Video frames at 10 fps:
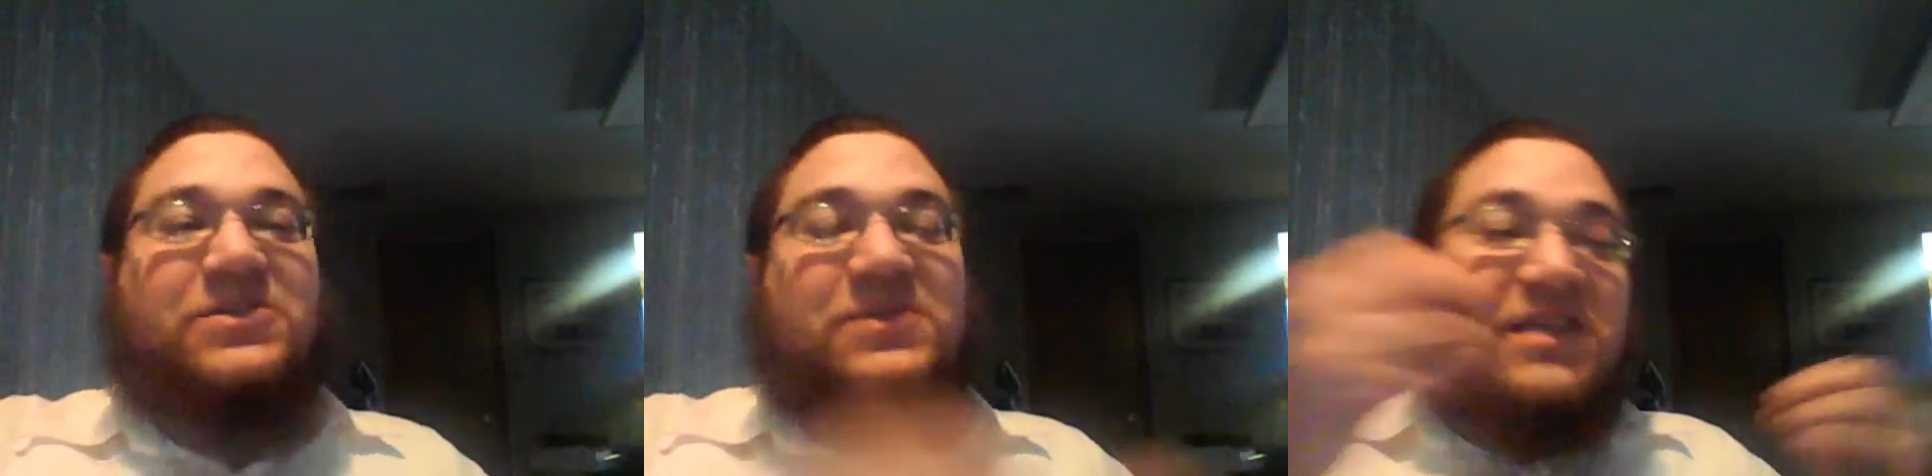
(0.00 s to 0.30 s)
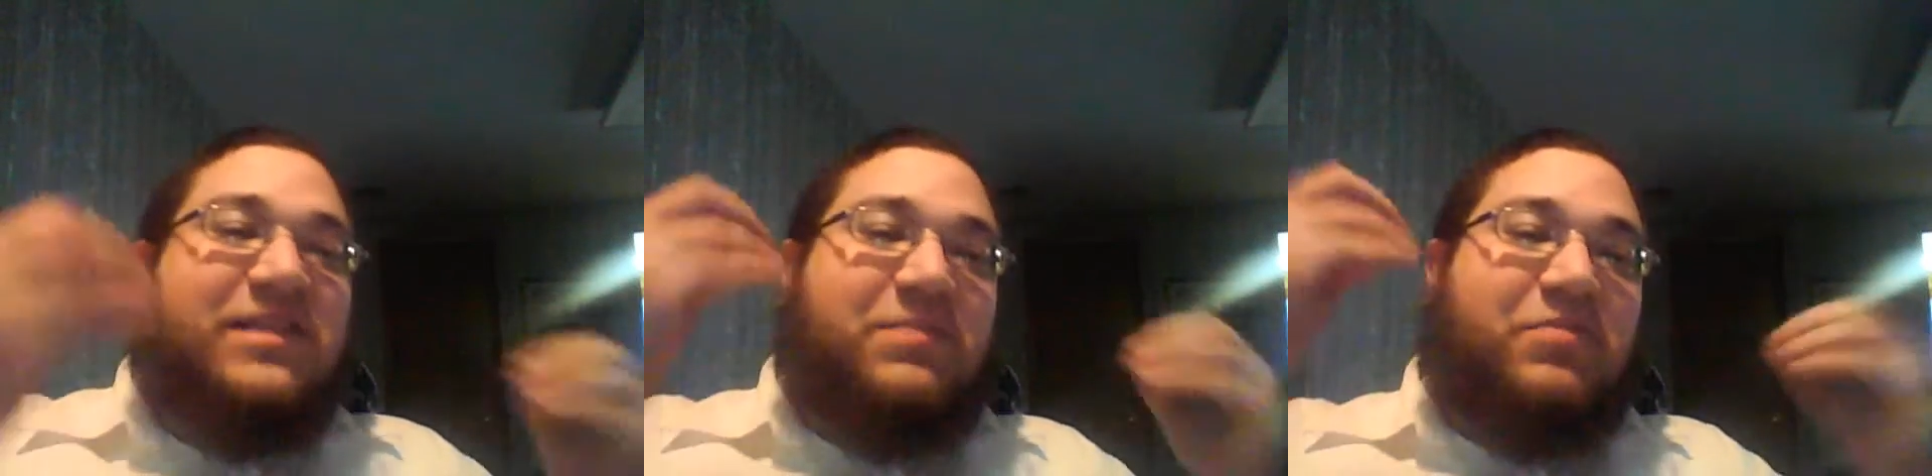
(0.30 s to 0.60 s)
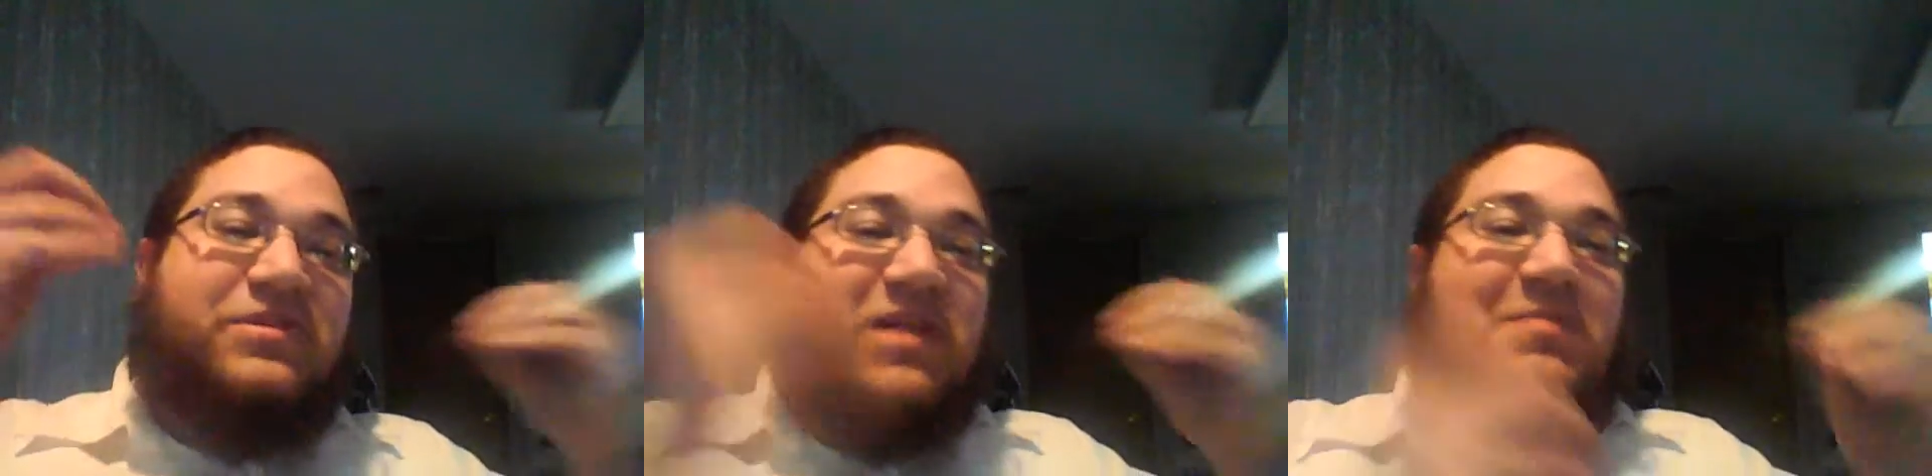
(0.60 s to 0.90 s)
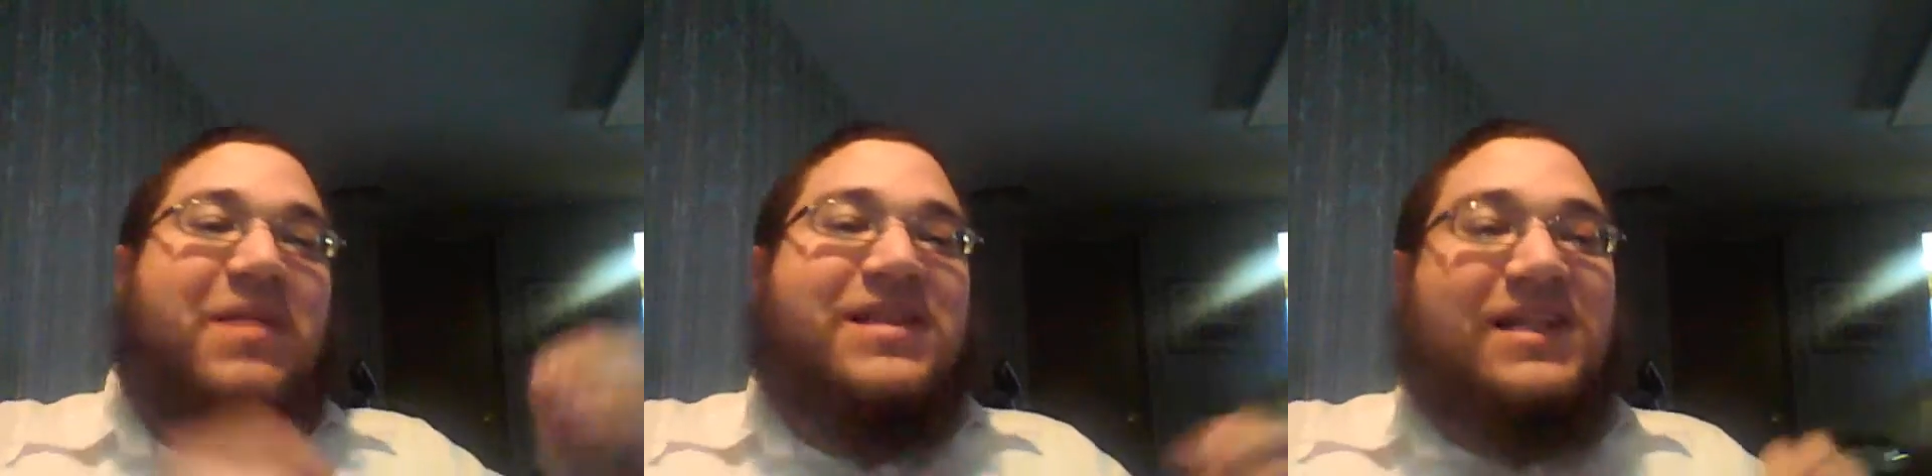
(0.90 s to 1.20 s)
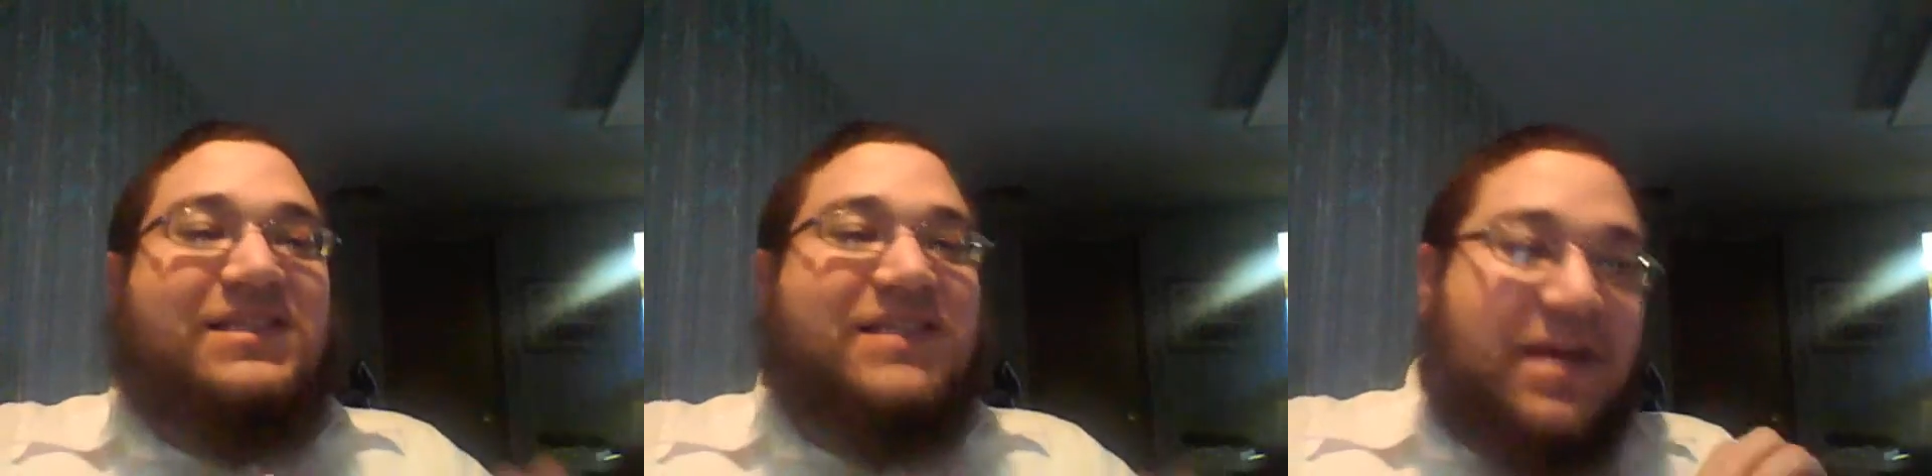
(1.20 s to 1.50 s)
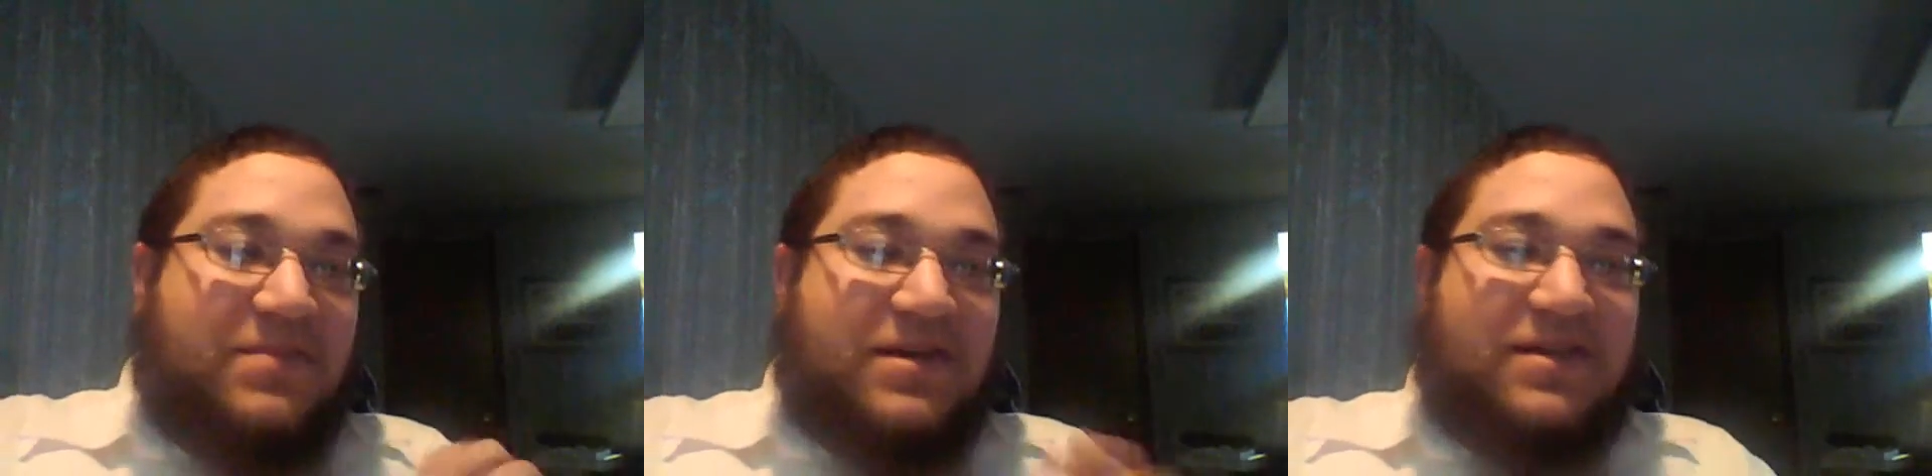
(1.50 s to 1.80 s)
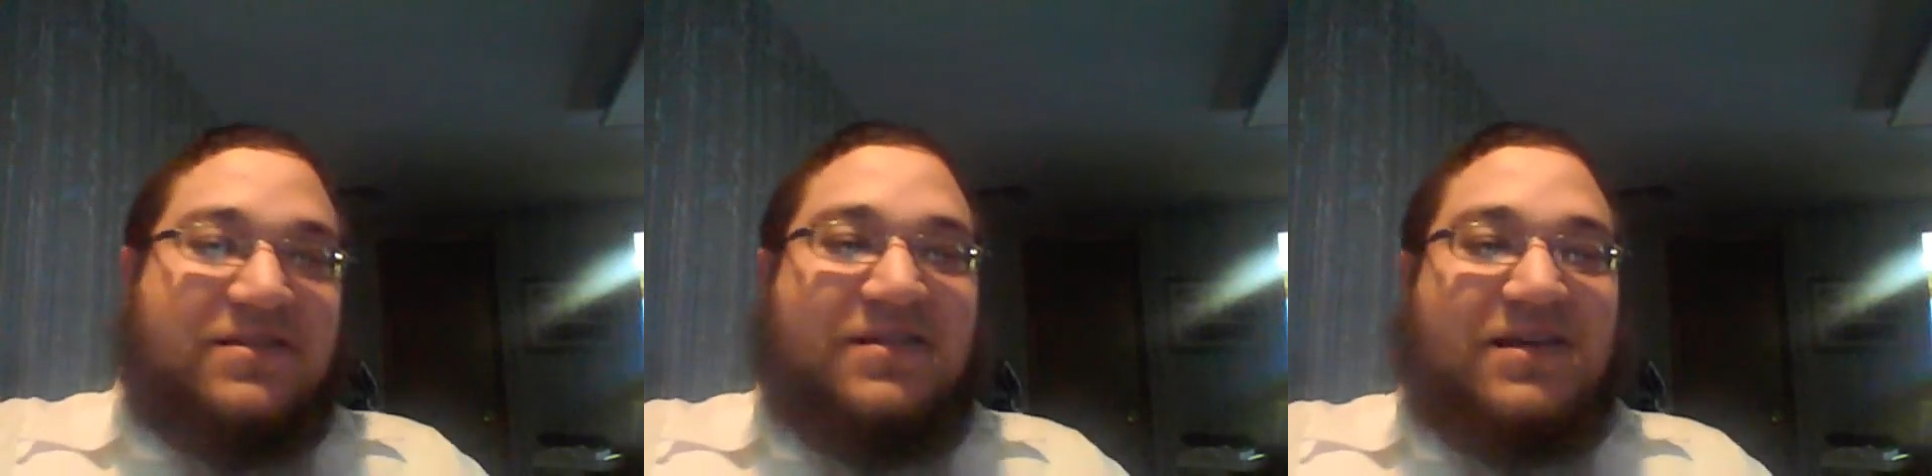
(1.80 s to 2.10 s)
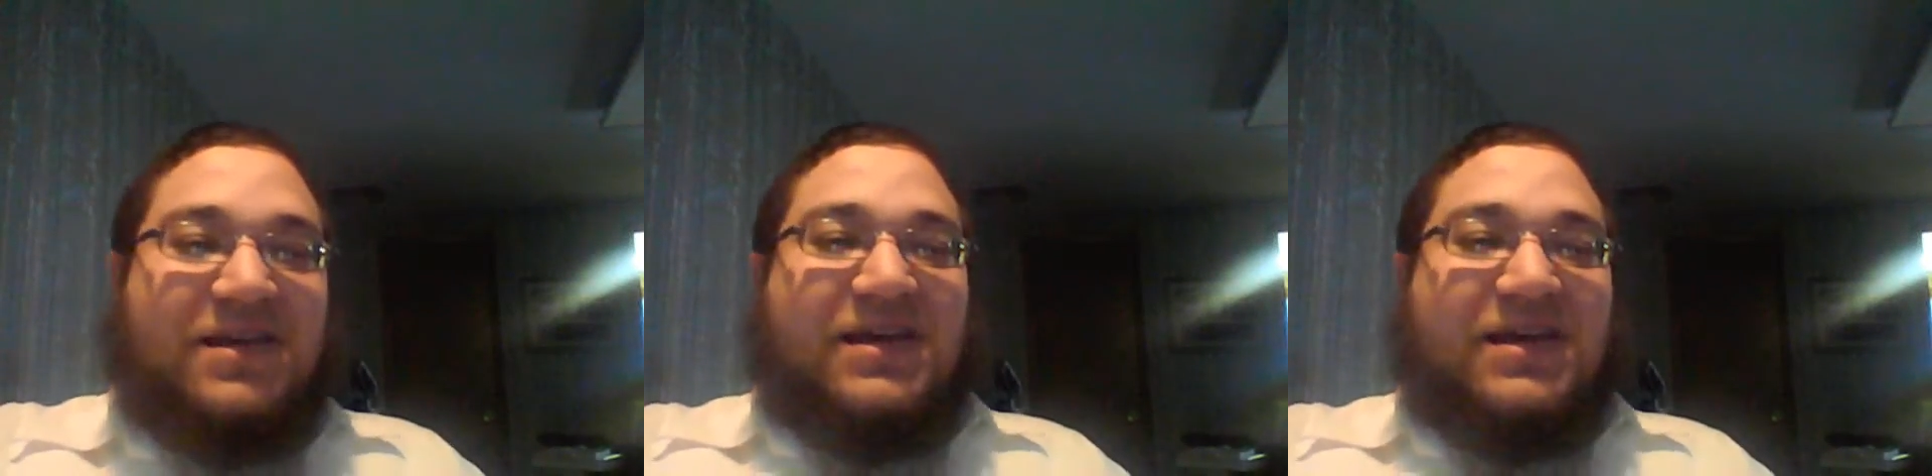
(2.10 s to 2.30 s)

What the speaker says: so he says the person that made that statement